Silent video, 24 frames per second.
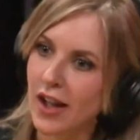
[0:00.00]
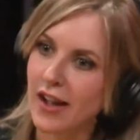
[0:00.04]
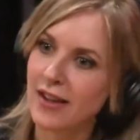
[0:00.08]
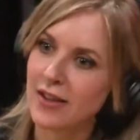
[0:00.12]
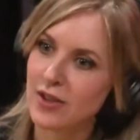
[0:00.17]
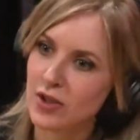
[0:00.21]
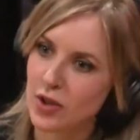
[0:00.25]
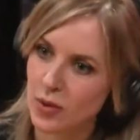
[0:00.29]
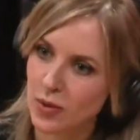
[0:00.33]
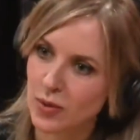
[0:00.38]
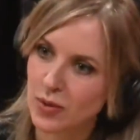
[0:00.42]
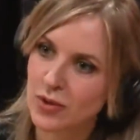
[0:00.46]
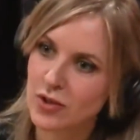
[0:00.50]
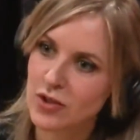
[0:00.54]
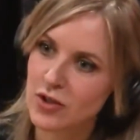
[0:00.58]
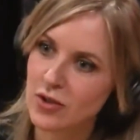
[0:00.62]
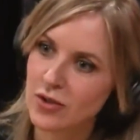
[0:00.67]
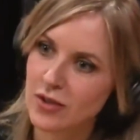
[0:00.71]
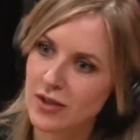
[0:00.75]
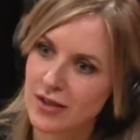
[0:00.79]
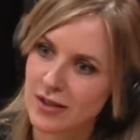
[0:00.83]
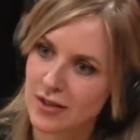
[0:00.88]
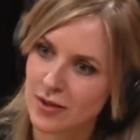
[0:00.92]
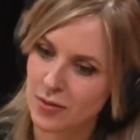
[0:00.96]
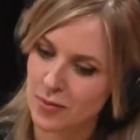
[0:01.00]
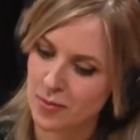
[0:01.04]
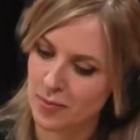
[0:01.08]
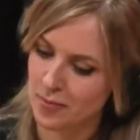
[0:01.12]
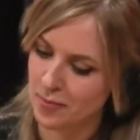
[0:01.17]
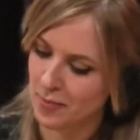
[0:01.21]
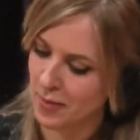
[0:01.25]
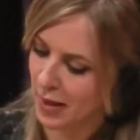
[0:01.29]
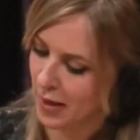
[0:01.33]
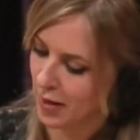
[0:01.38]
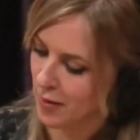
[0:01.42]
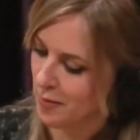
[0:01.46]
I told you you
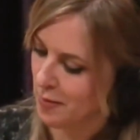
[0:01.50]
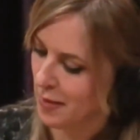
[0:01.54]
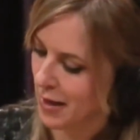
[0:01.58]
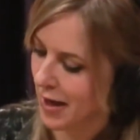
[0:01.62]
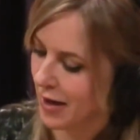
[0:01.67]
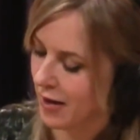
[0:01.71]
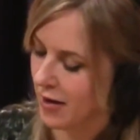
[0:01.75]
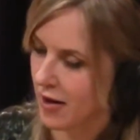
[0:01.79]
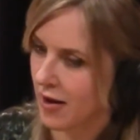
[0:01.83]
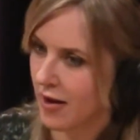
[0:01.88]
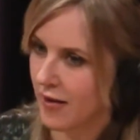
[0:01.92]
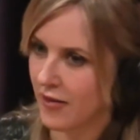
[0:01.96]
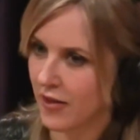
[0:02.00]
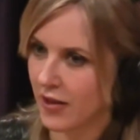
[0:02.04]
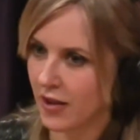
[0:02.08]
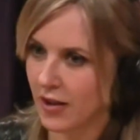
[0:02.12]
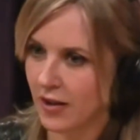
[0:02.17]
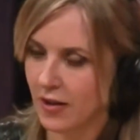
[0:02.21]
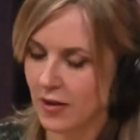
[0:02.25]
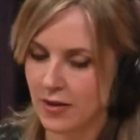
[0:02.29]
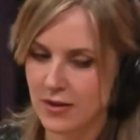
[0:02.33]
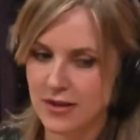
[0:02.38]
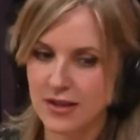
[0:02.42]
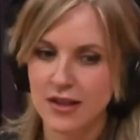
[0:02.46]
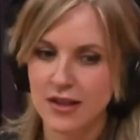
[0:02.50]
better back off the ghosts.